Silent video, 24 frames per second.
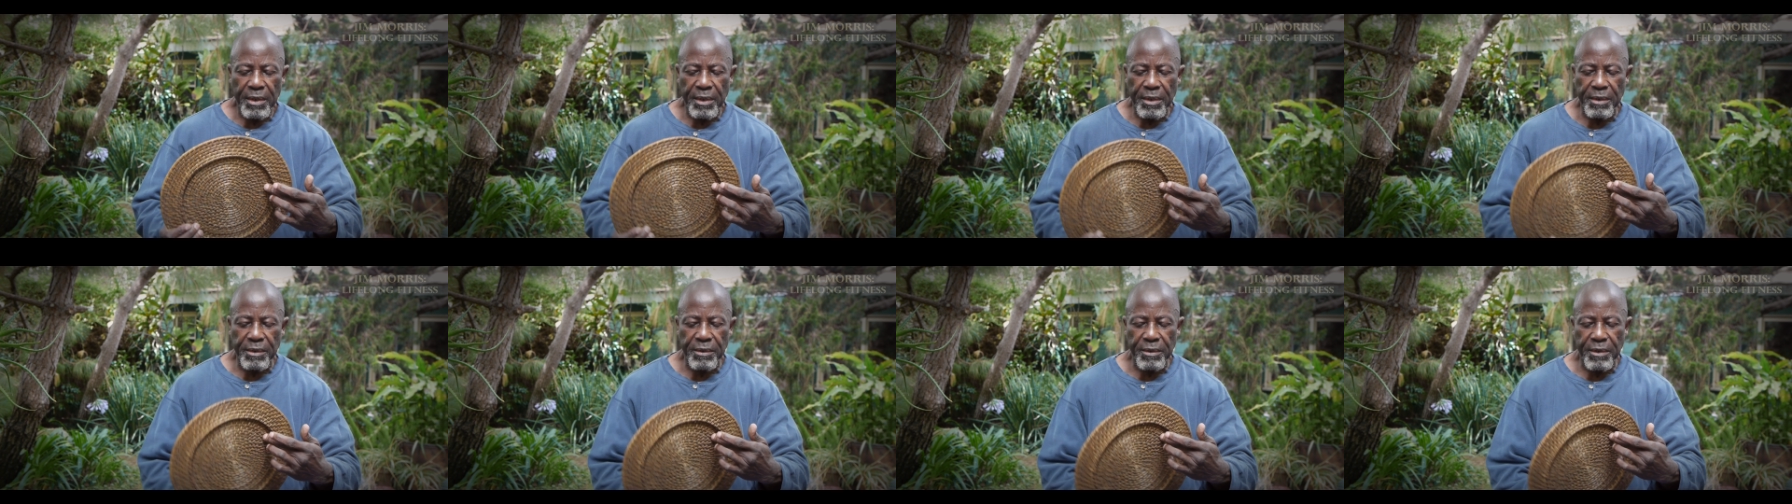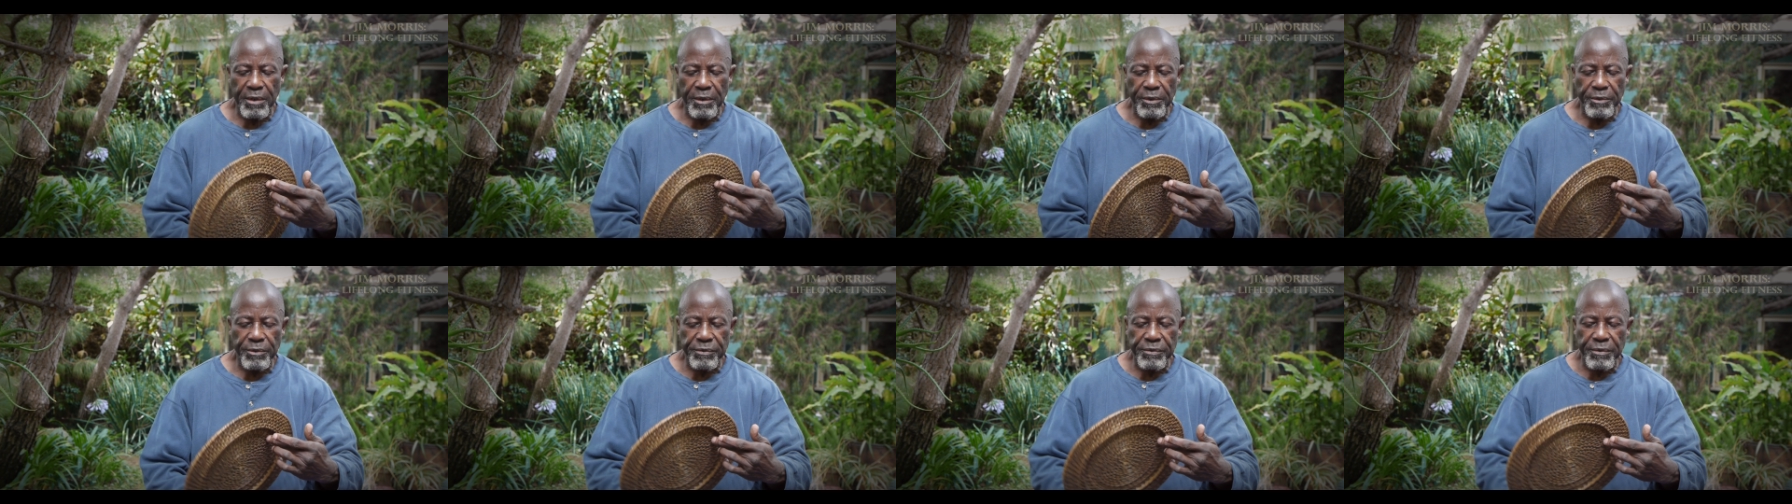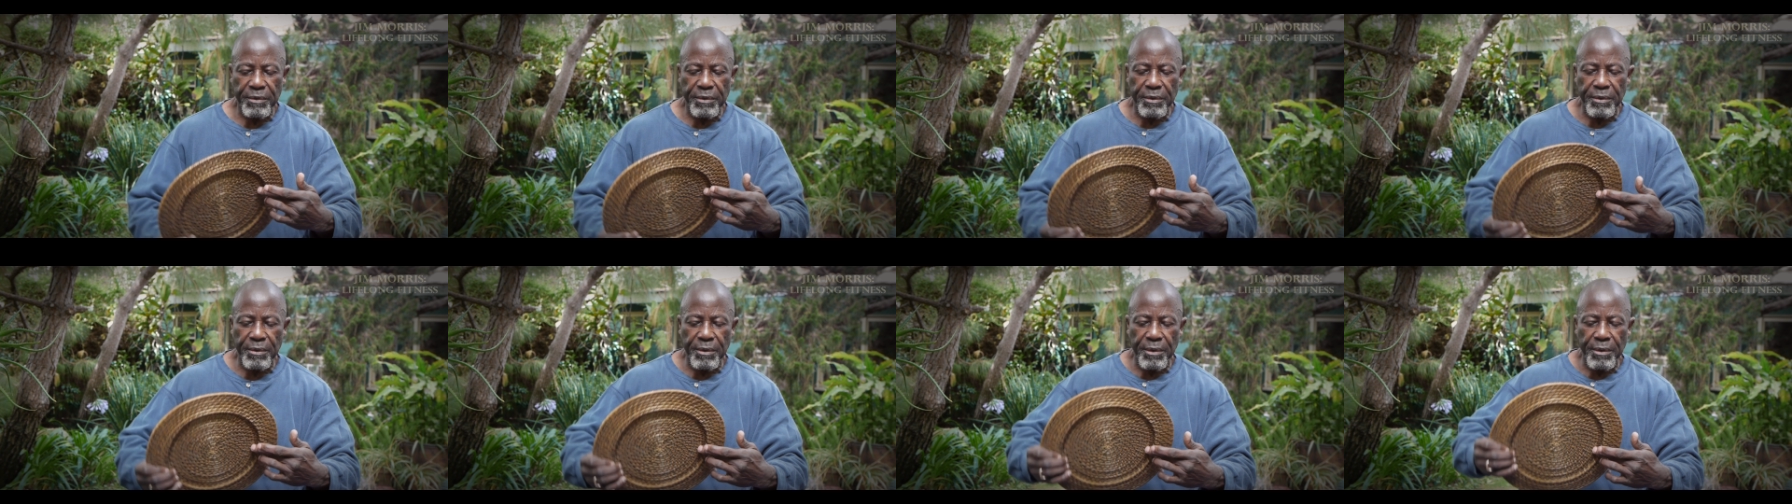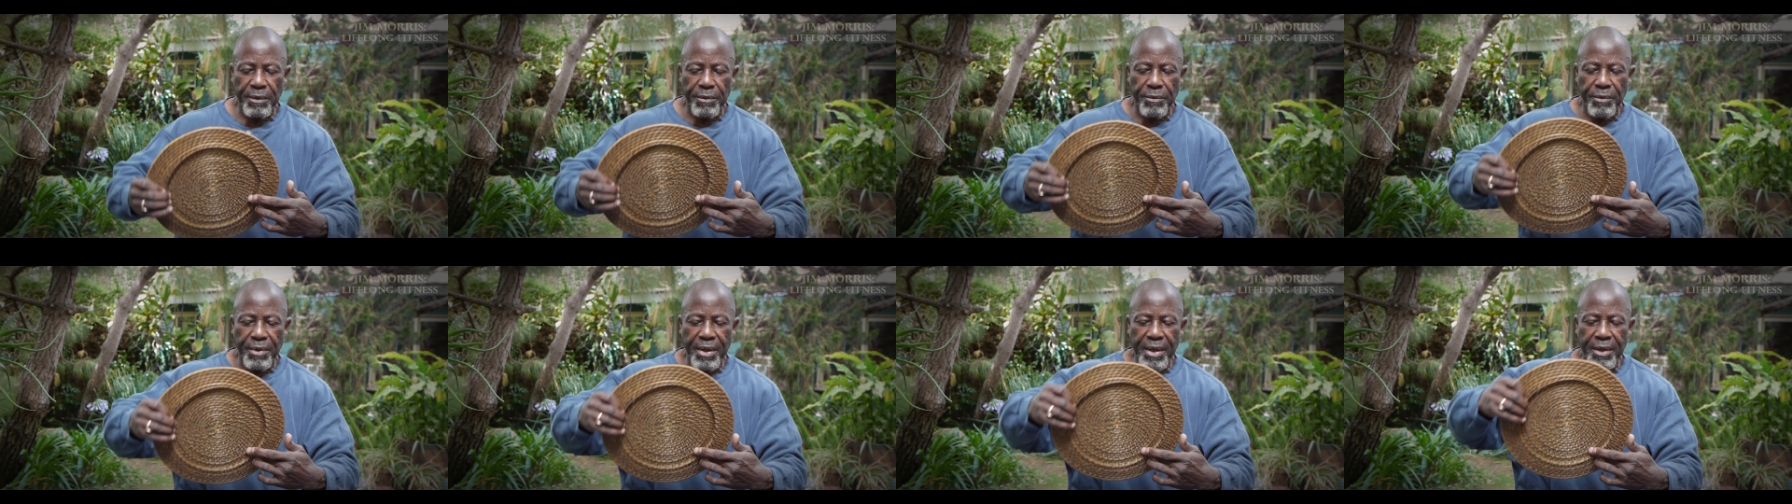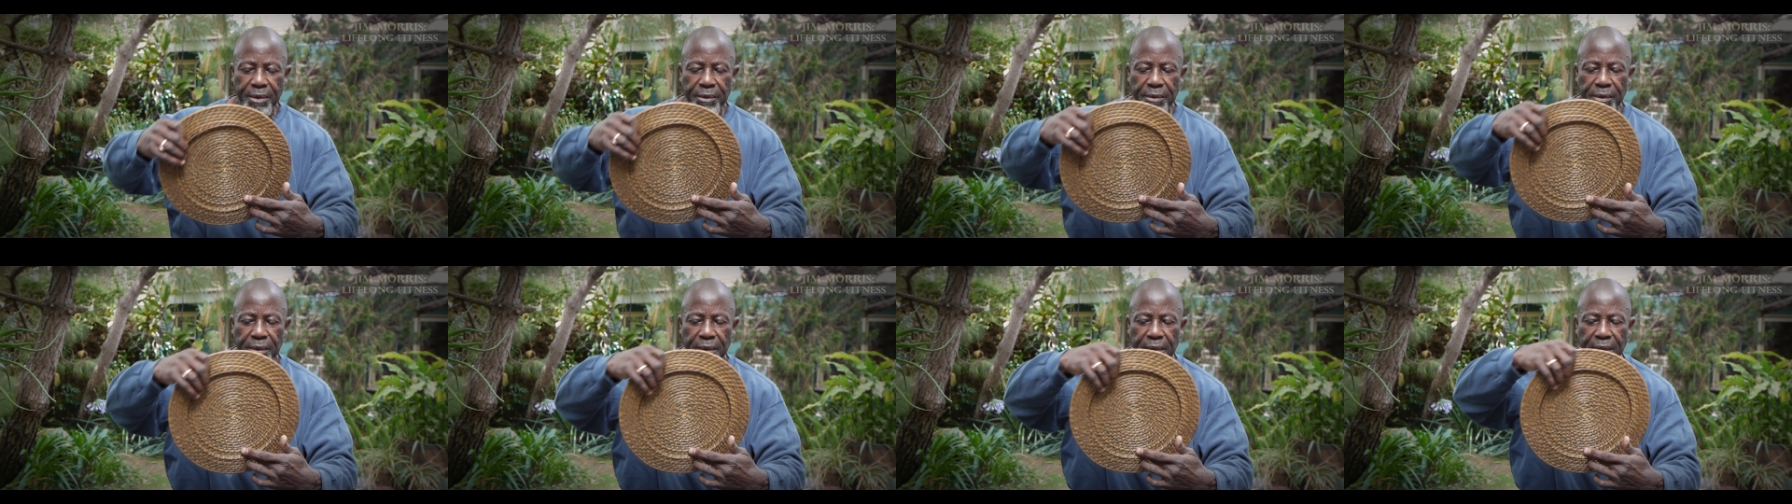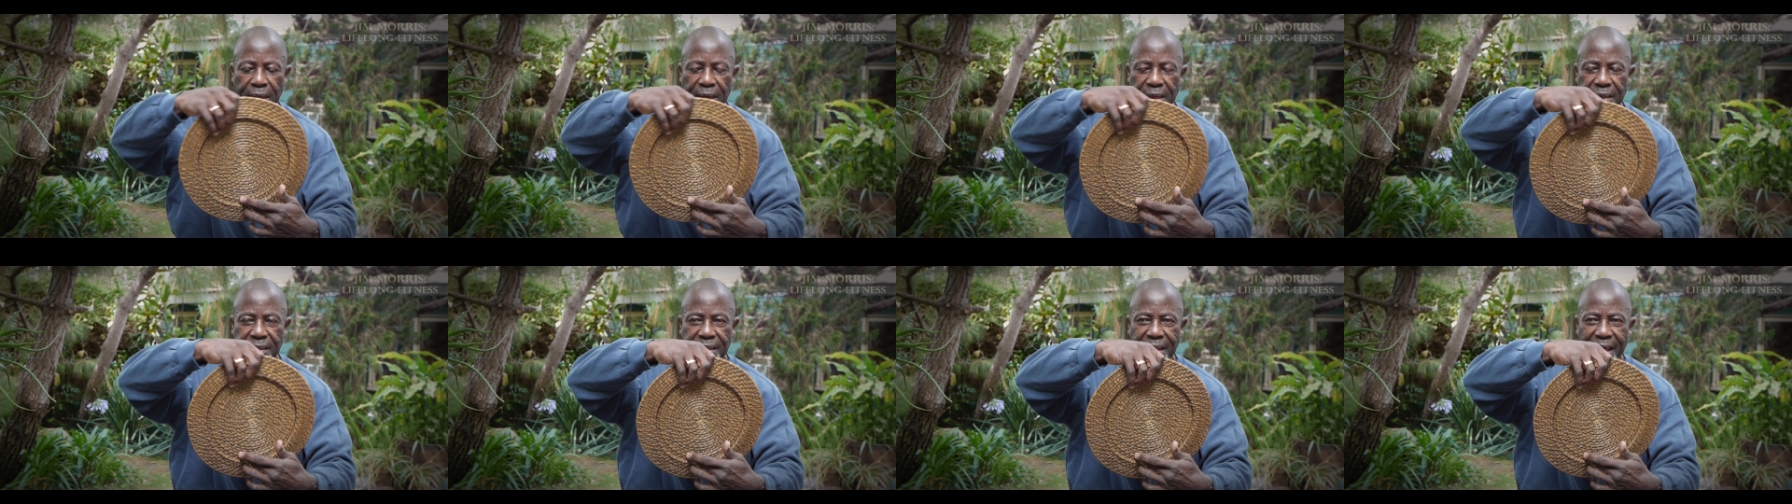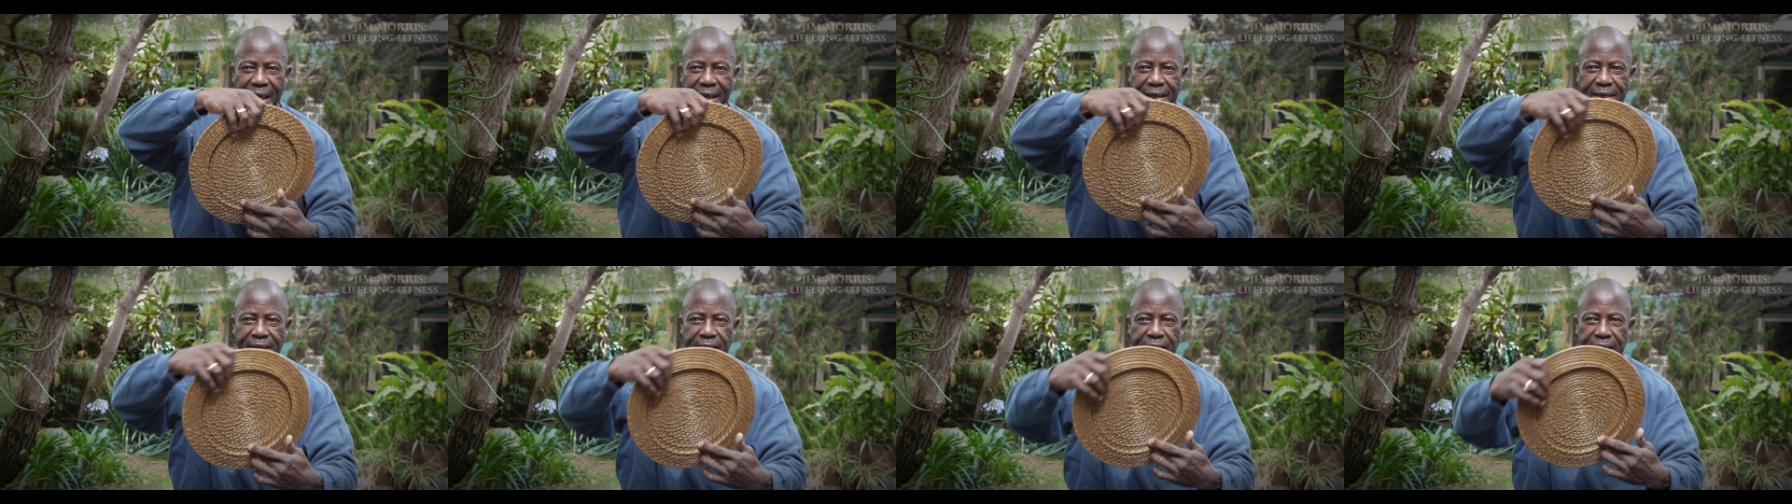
it goes around like that.